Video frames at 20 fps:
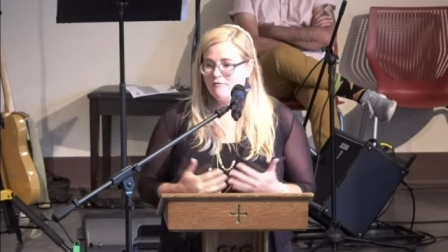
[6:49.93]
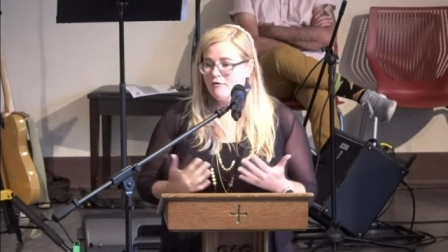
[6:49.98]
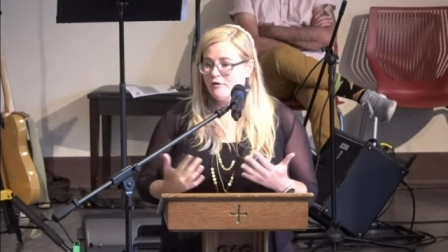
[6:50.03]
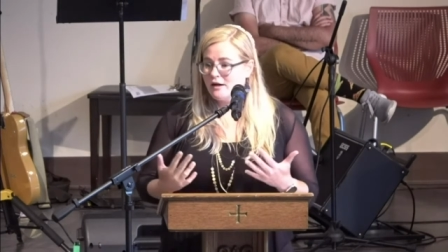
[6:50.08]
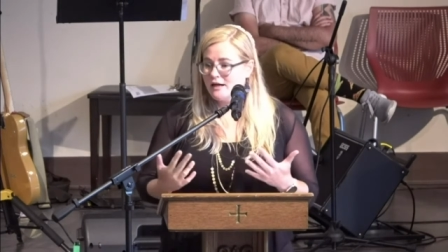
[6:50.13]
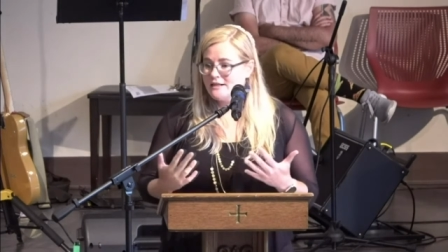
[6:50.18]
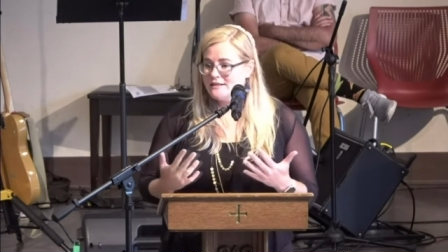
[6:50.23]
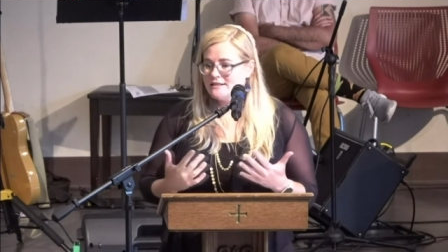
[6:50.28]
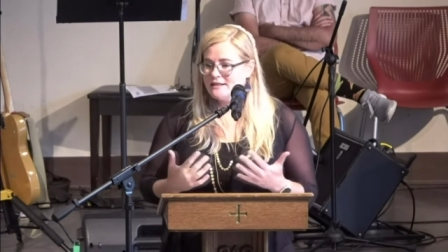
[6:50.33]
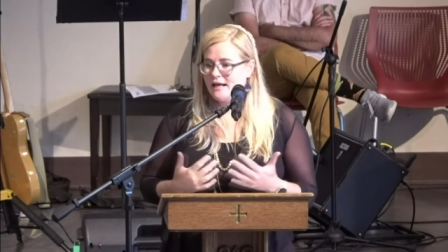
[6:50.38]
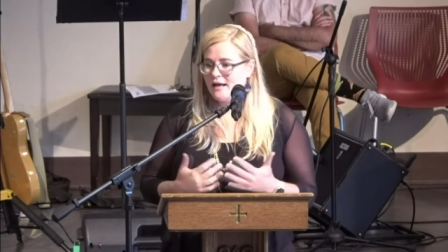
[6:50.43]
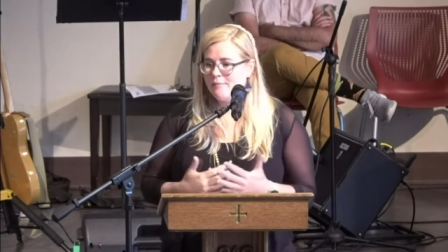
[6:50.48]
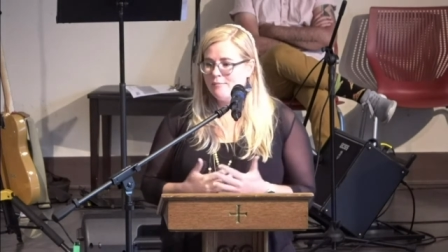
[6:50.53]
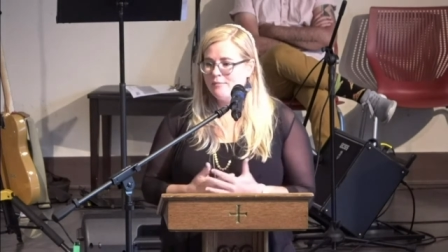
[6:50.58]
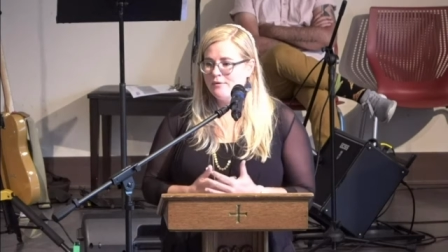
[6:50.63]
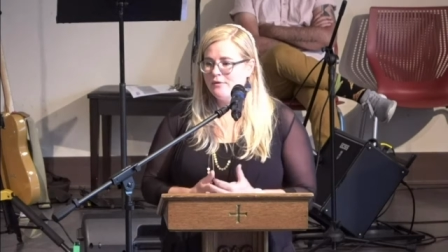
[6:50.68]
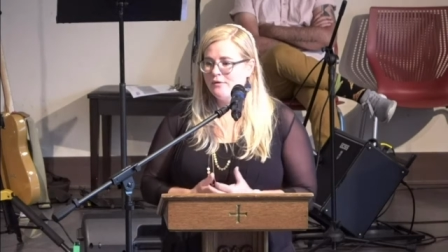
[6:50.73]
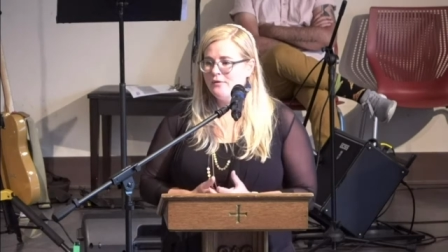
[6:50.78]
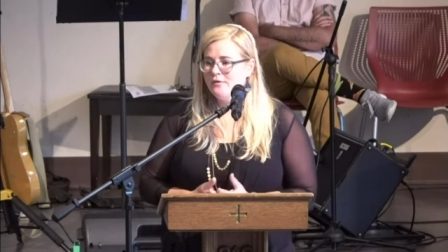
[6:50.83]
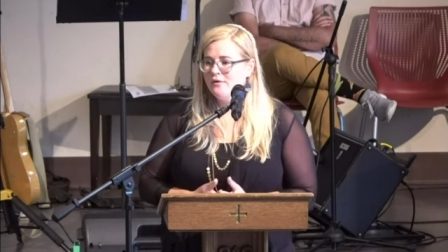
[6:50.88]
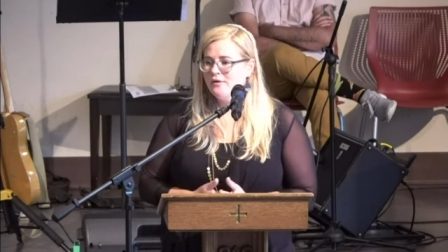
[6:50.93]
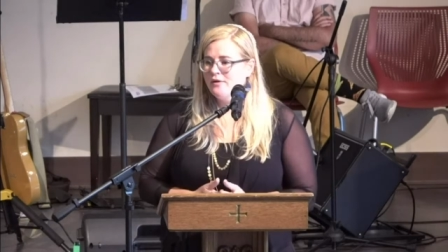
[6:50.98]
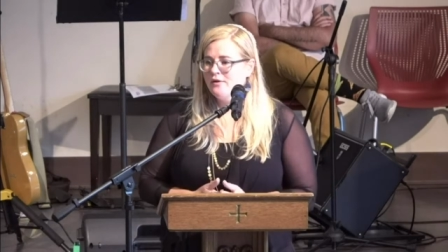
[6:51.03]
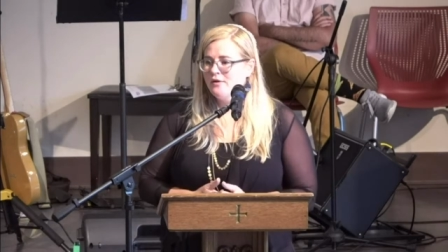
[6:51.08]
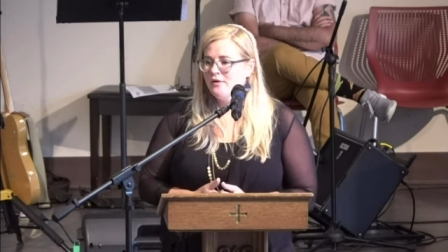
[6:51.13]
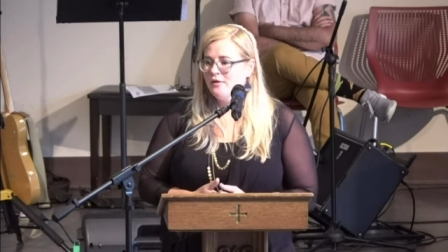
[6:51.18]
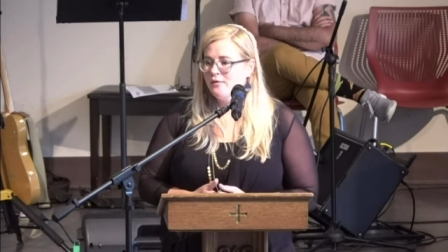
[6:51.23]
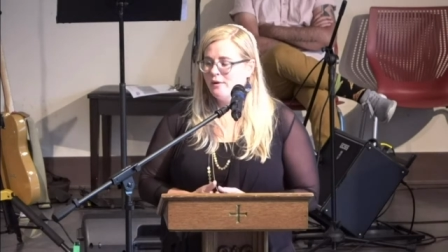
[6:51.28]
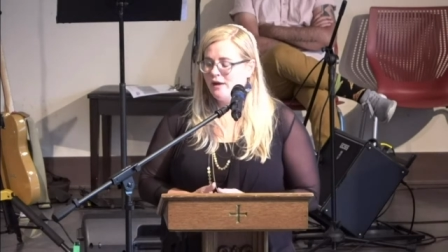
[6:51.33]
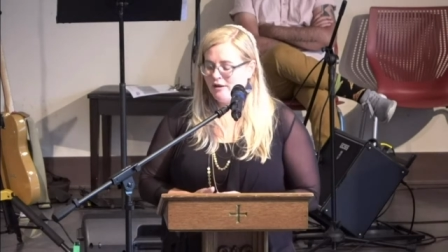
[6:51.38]
For example,
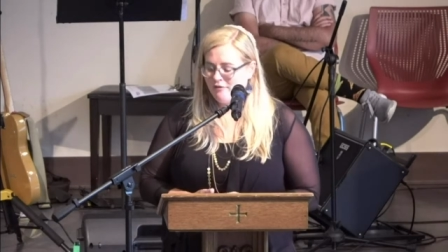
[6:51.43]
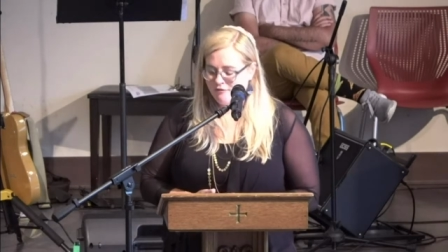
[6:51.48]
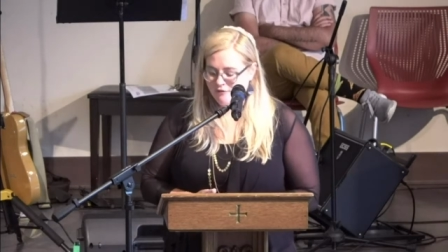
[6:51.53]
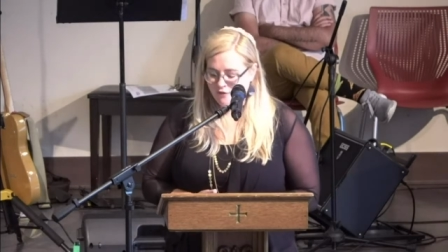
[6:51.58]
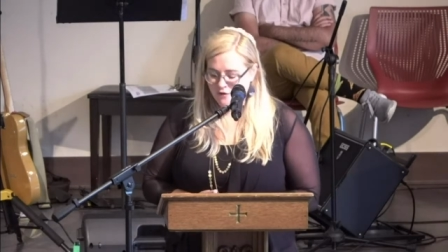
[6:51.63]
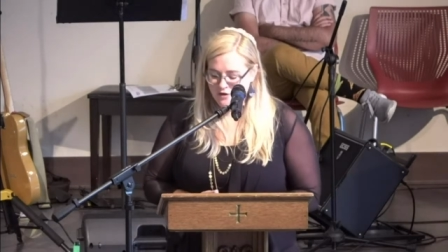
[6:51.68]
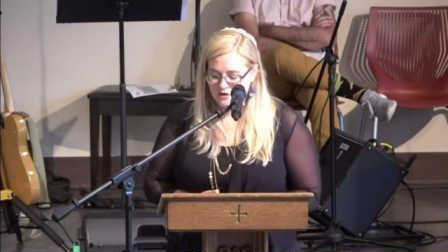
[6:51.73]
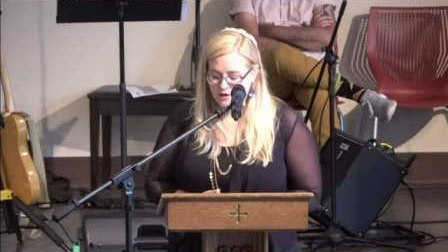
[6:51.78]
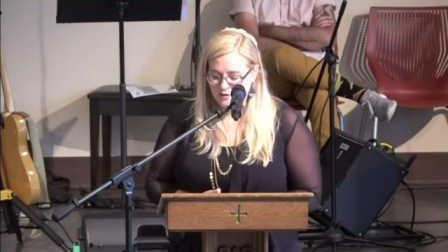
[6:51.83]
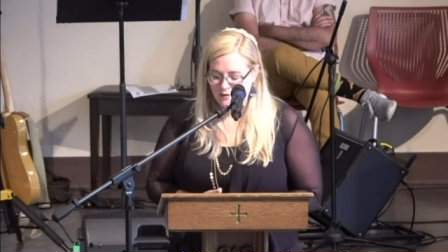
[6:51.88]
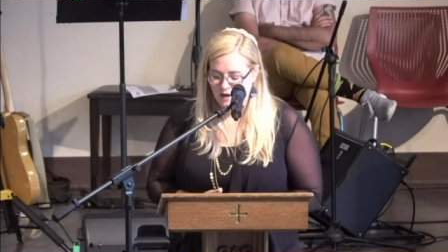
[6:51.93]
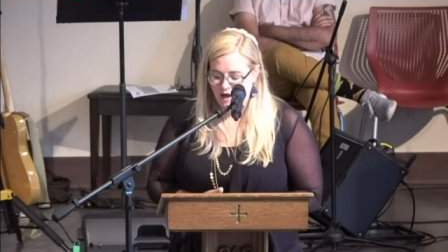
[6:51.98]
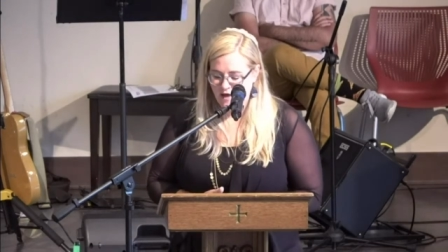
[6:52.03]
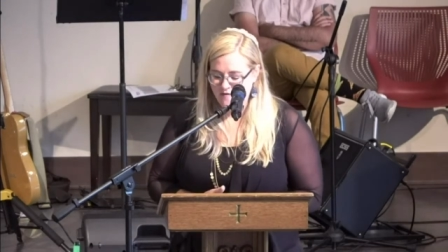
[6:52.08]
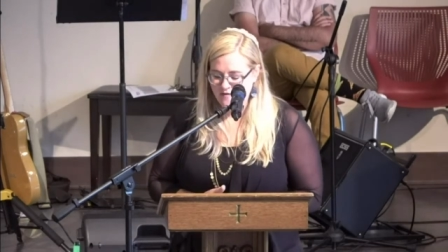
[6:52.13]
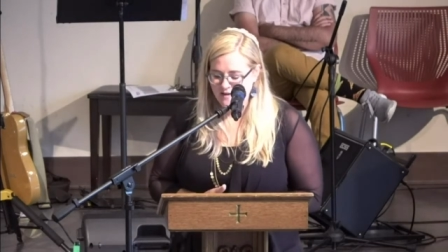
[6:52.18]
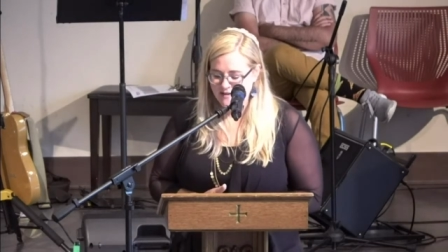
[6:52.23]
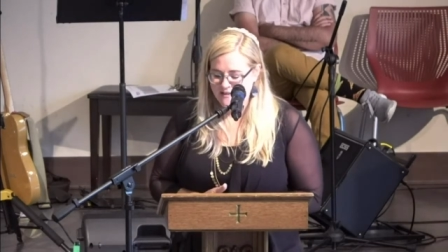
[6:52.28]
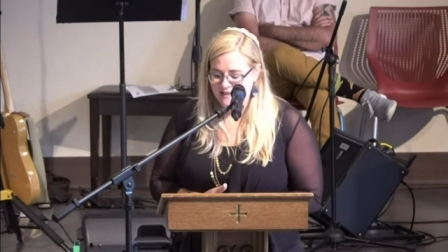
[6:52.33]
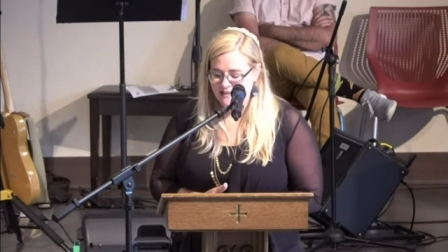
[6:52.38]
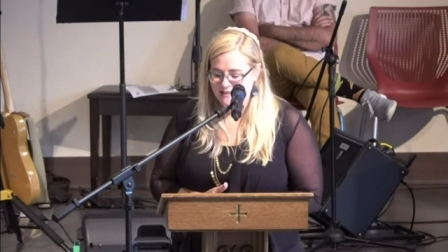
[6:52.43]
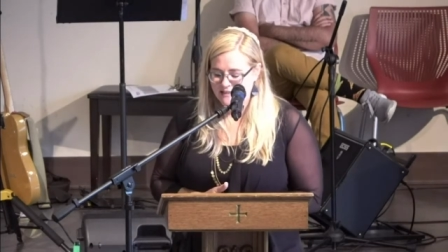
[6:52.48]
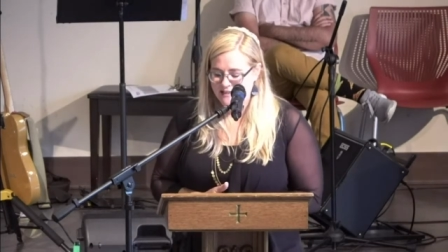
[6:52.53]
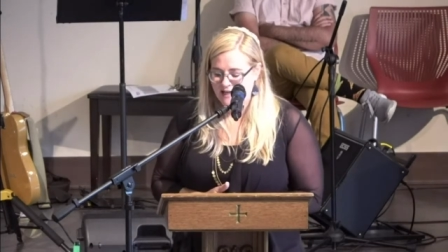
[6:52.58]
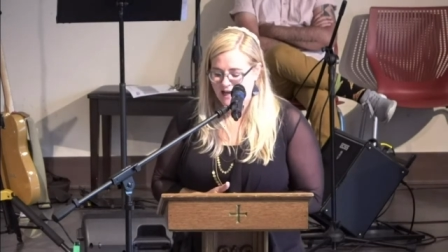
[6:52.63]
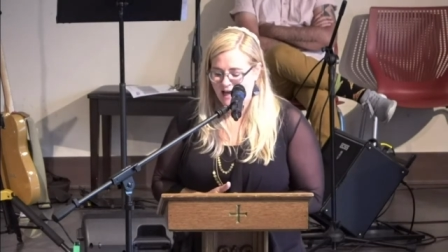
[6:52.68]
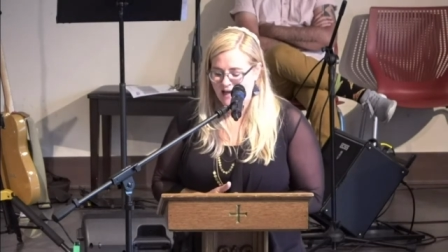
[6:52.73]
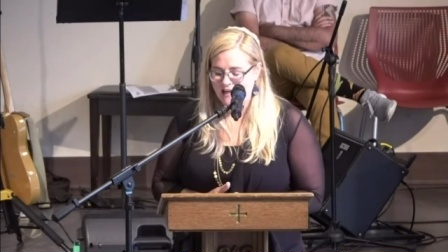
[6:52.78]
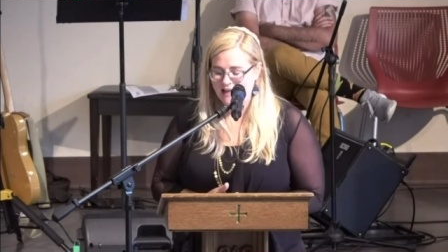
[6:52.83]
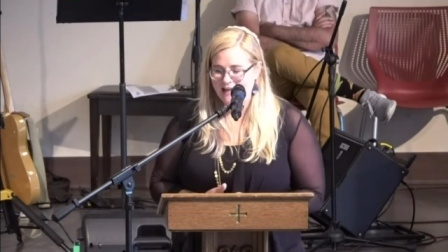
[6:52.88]
when I first arrived in
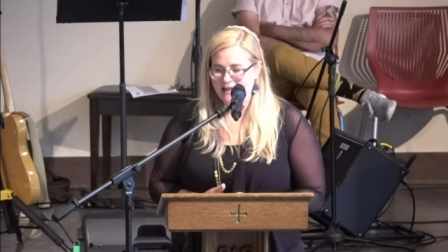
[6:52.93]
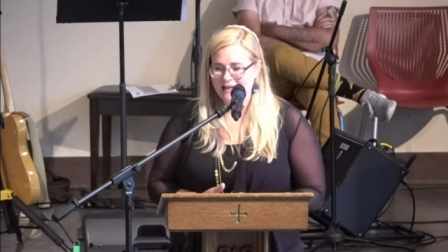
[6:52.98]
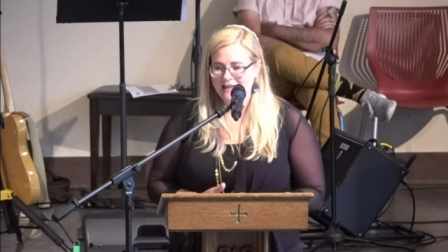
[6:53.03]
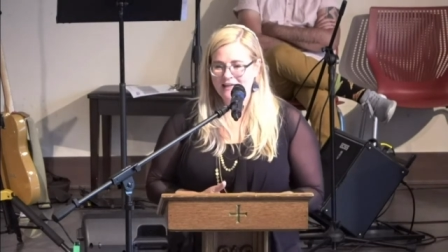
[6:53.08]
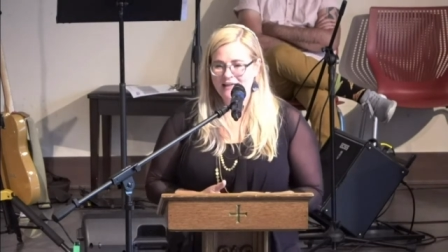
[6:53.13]
Cincinnati,